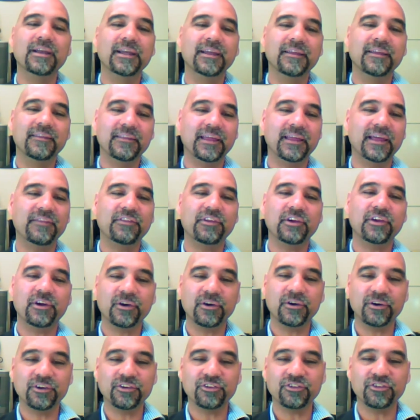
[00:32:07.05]
So make
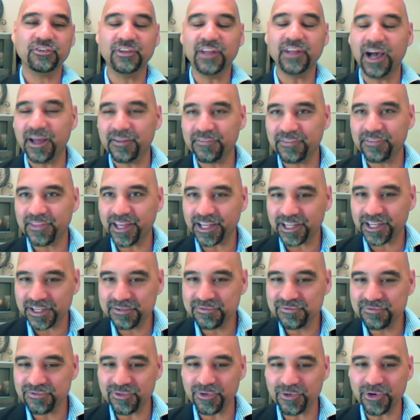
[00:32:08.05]
sure that there
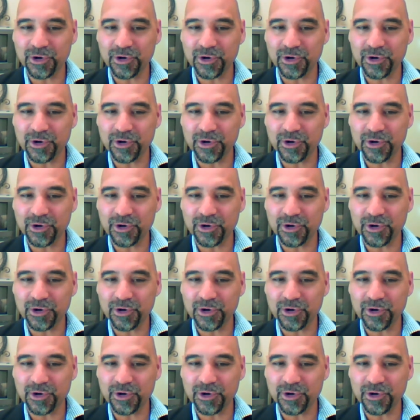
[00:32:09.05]
is